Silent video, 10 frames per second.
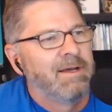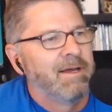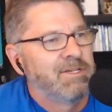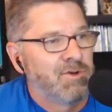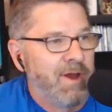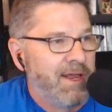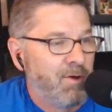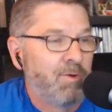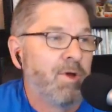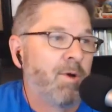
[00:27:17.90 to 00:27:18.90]
trend
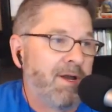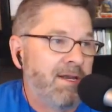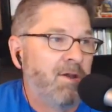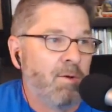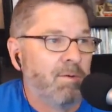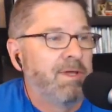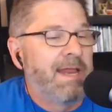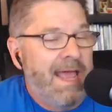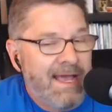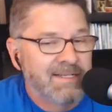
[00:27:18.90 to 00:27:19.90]
no, it
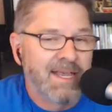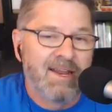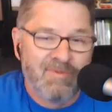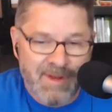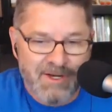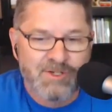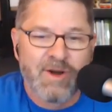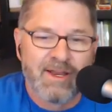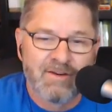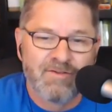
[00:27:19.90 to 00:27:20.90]
has kind of been a
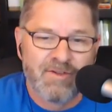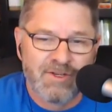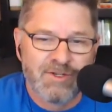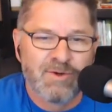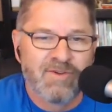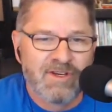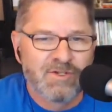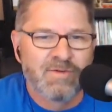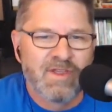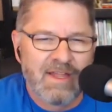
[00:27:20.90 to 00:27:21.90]
trend for the two of us
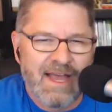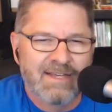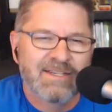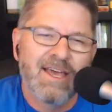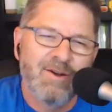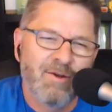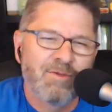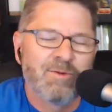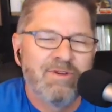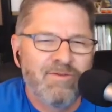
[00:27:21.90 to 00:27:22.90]
over the last,
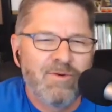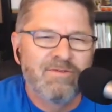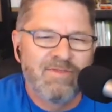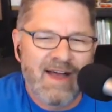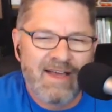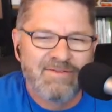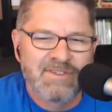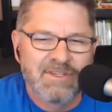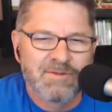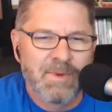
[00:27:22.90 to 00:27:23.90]
3, 4, 5,
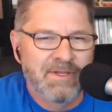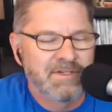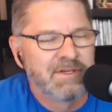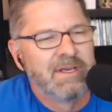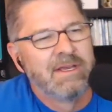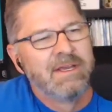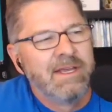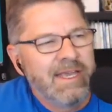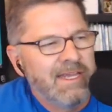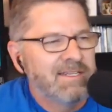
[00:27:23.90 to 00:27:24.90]
6 months.
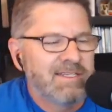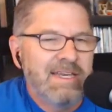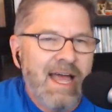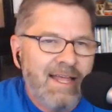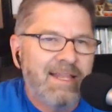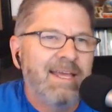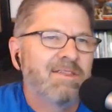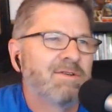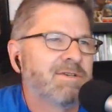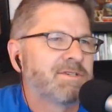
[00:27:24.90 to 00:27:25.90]
And it's not like
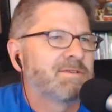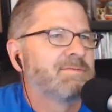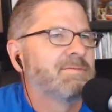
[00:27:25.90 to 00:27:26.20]
it's